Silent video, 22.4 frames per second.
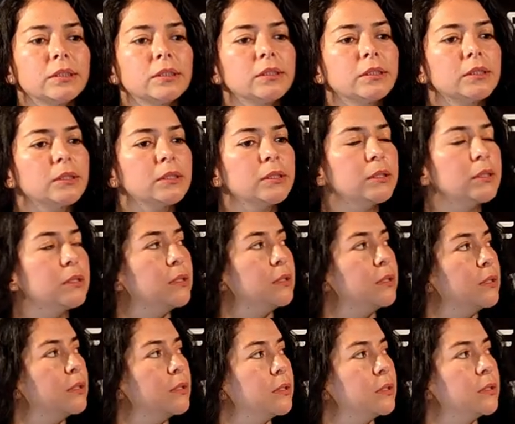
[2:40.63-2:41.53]

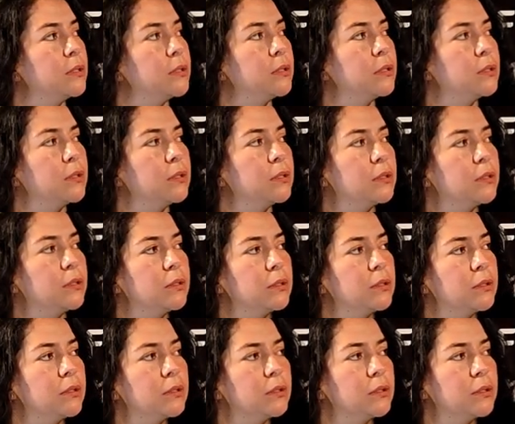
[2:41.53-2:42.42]

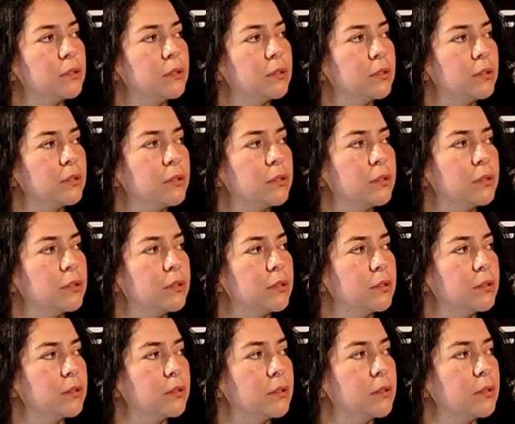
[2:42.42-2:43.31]

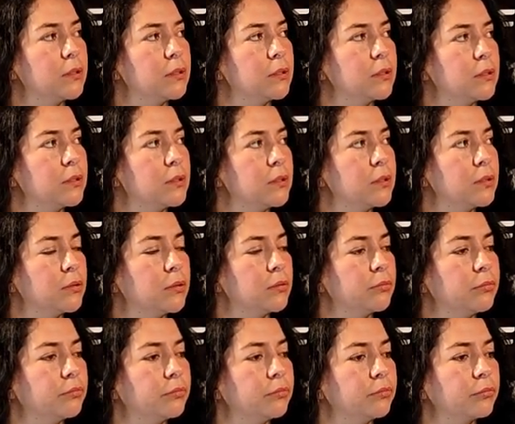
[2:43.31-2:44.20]

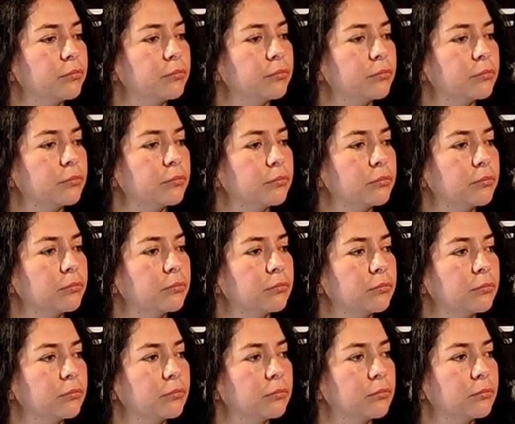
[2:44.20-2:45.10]

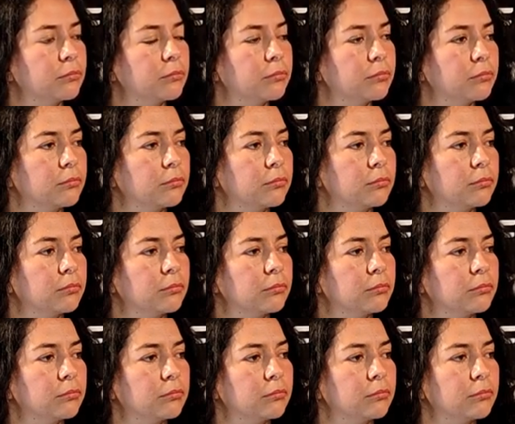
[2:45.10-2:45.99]

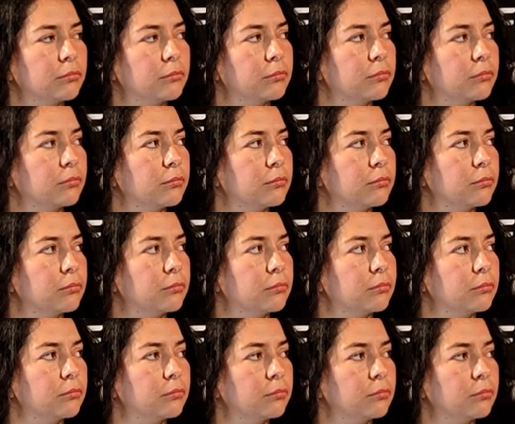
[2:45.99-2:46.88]

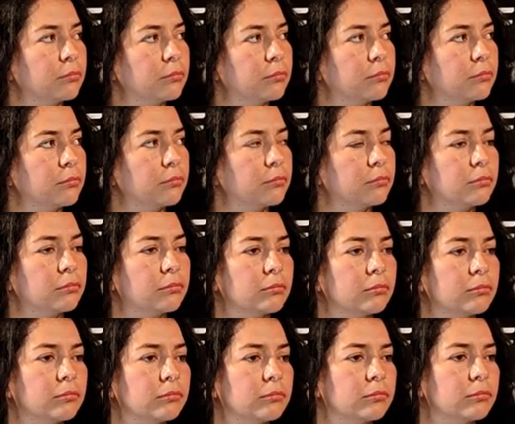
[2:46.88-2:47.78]

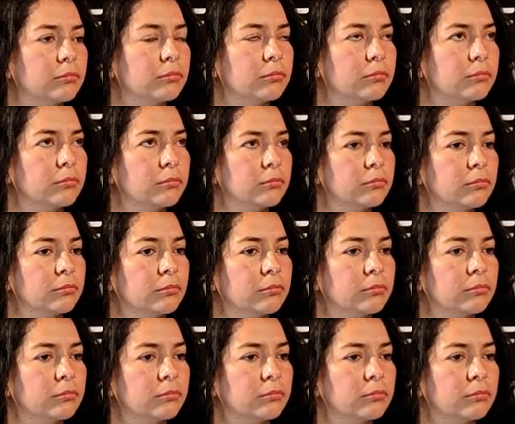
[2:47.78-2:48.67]
This person isn't speaking.